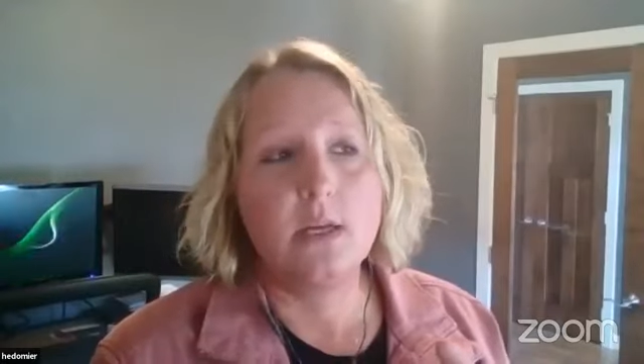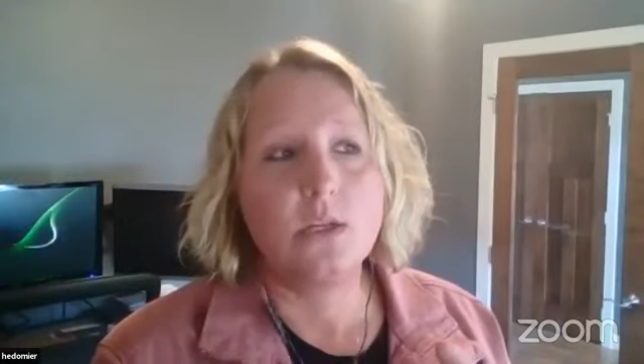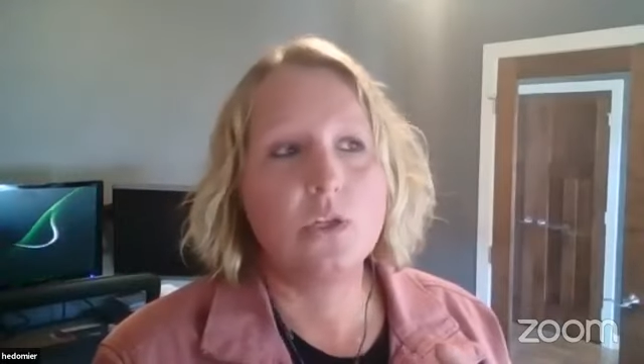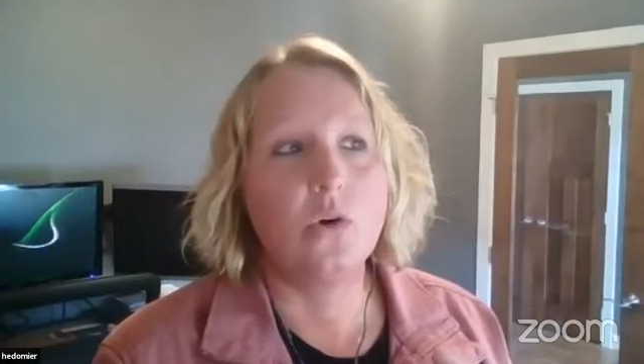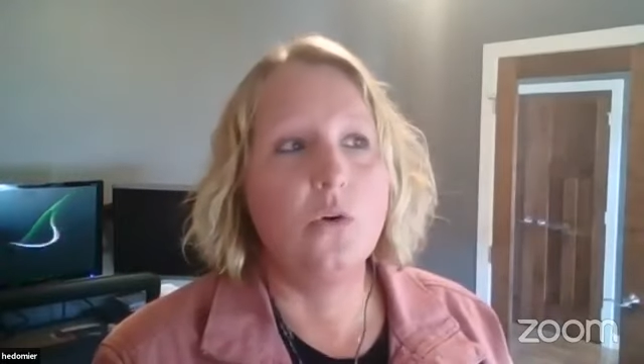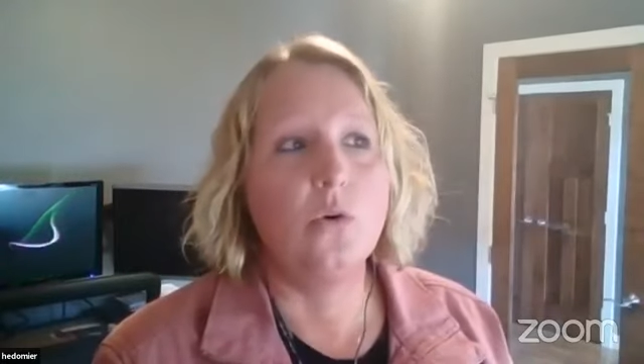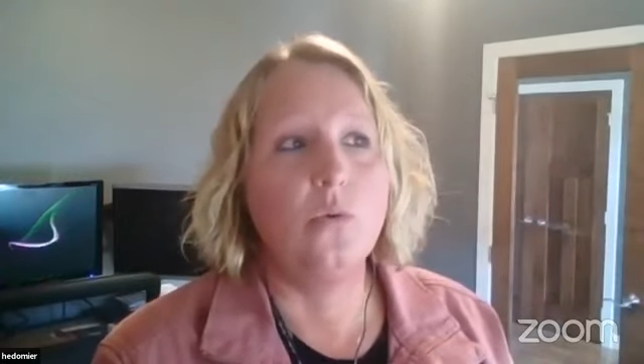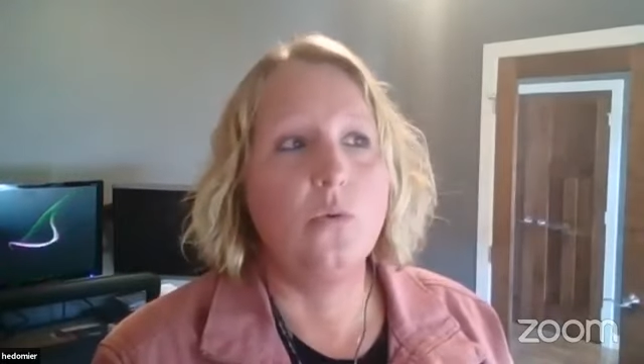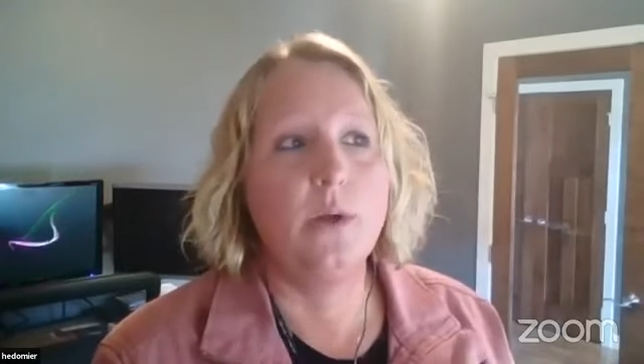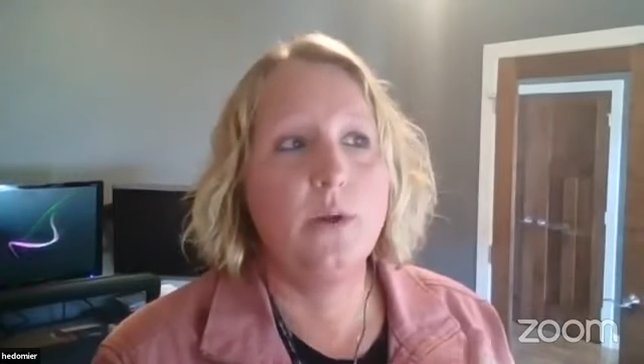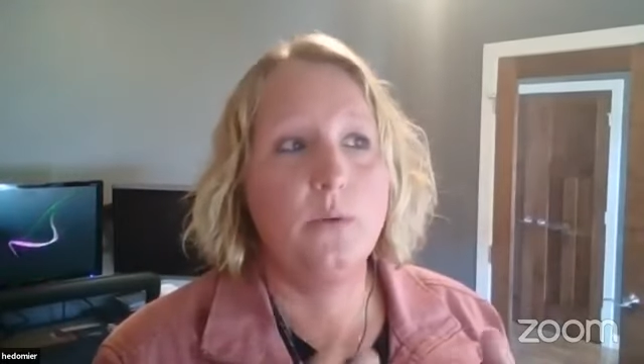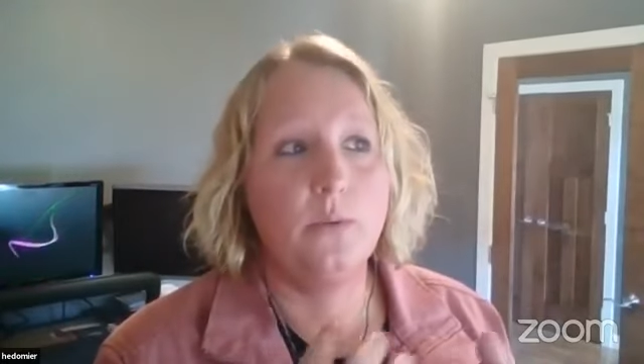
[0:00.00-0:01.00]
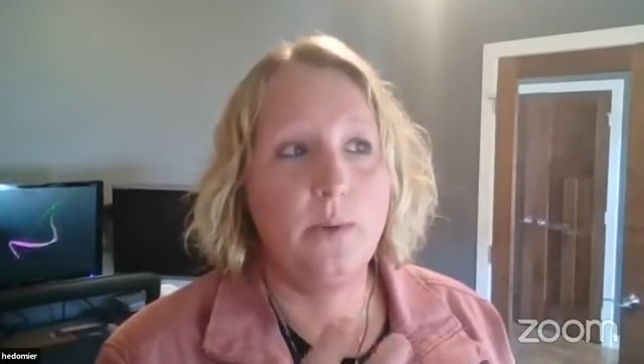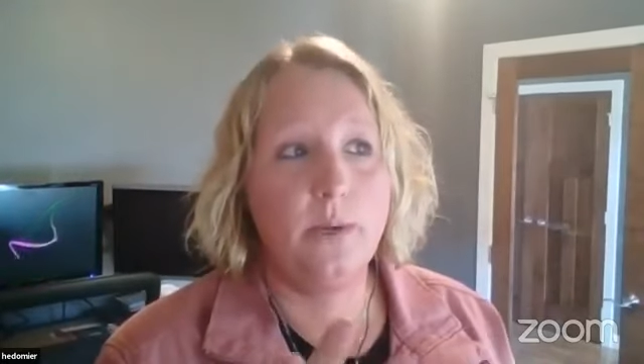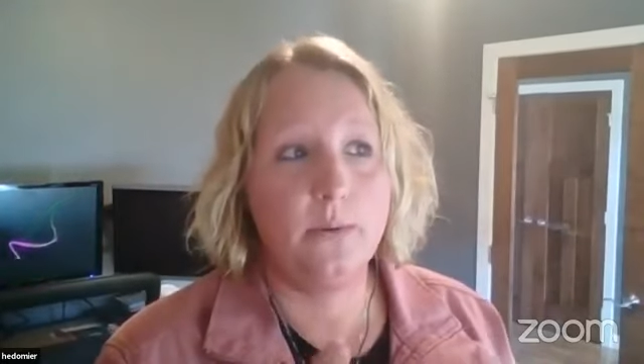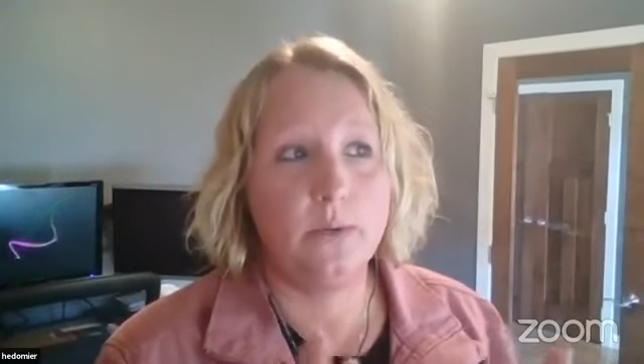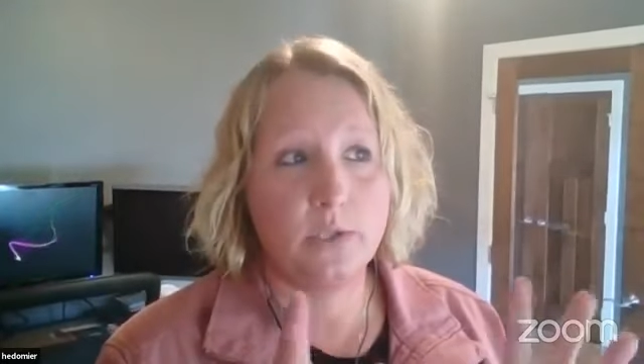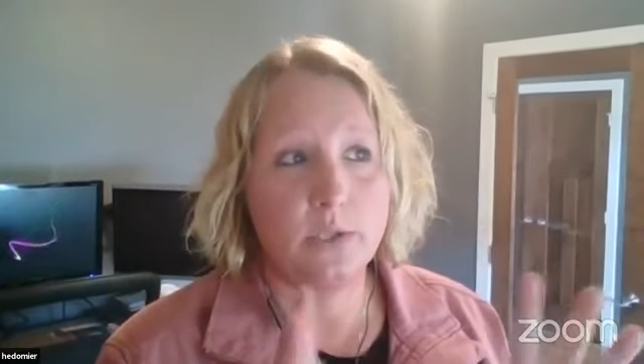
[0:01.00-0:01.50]
So we
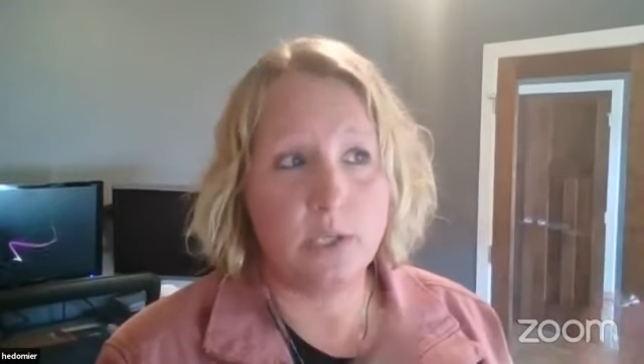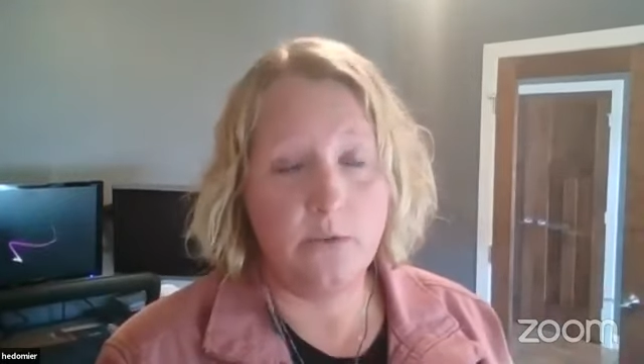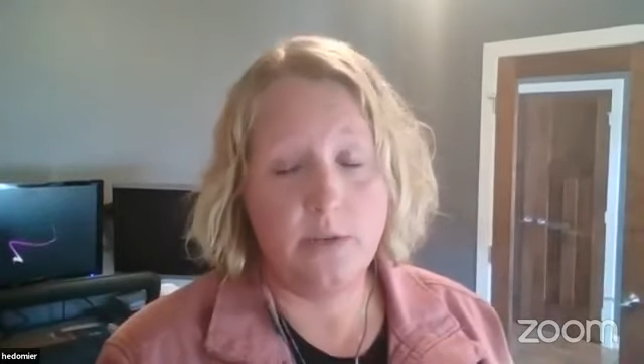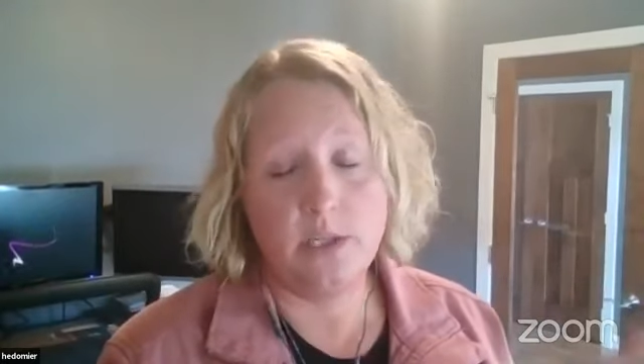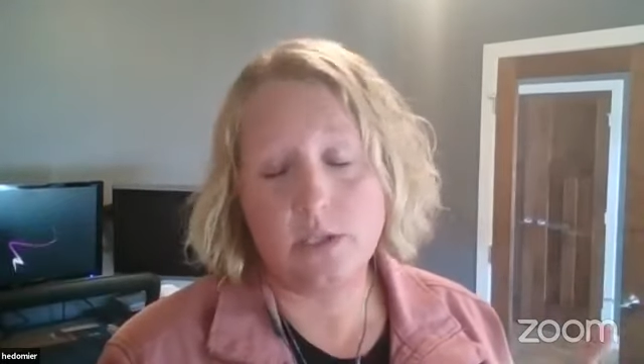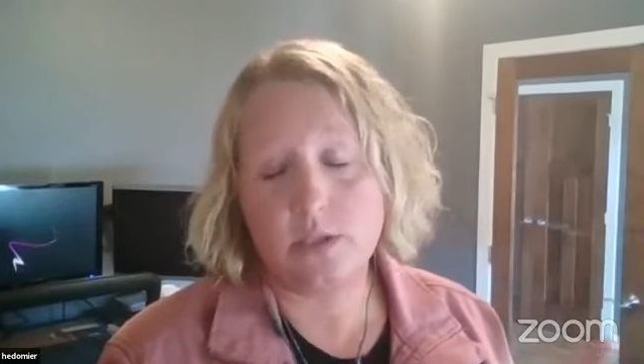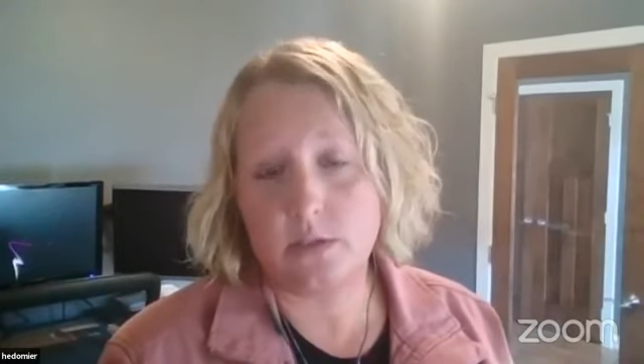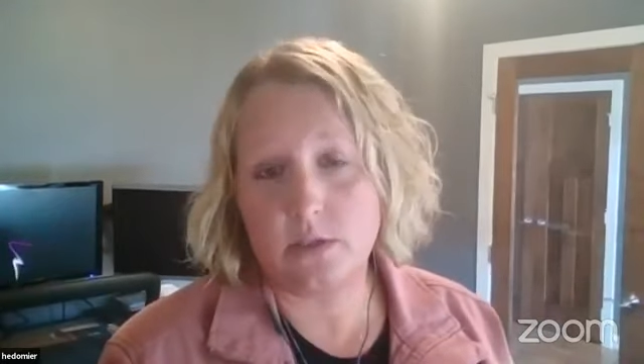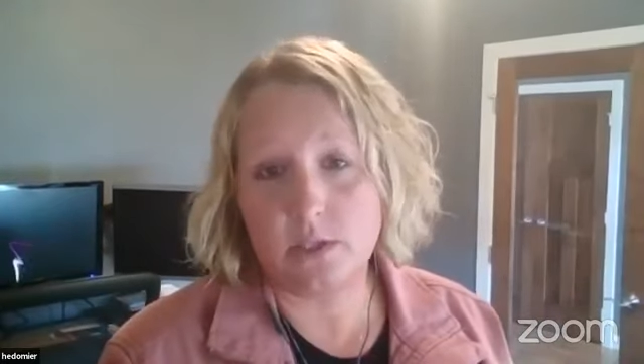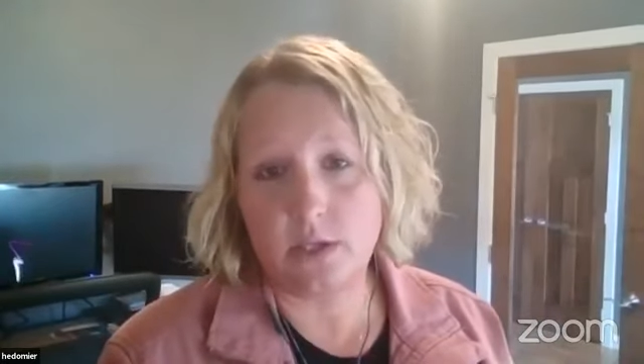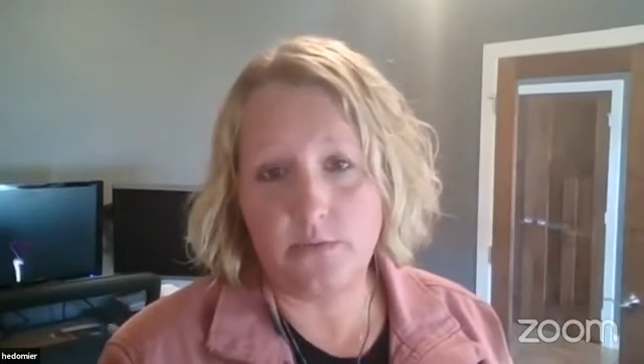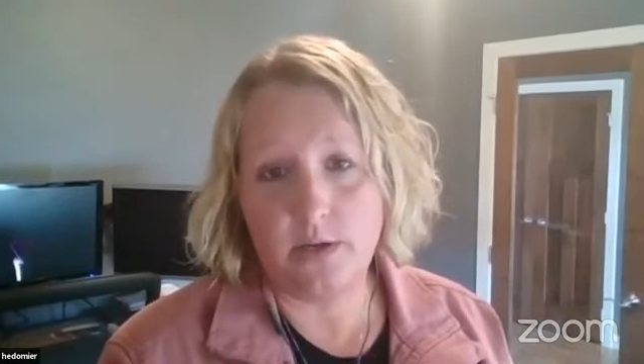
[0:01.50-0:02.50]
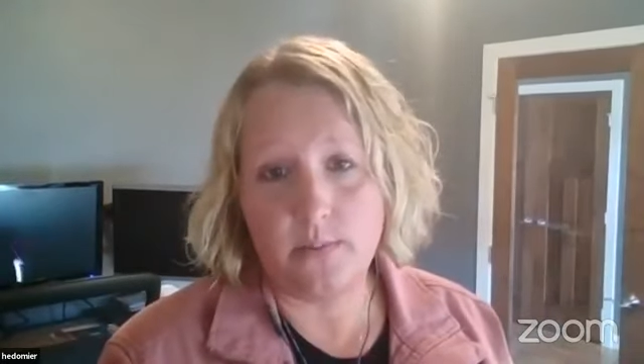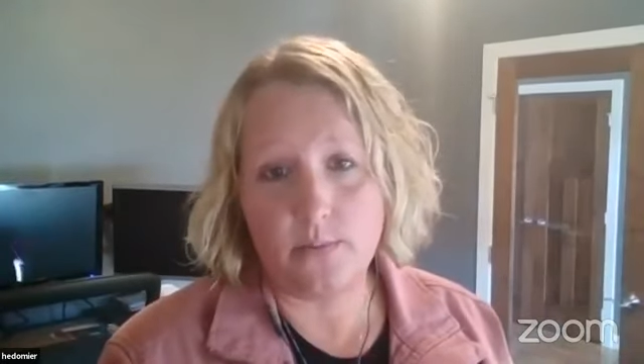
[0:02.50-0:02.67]
were solving a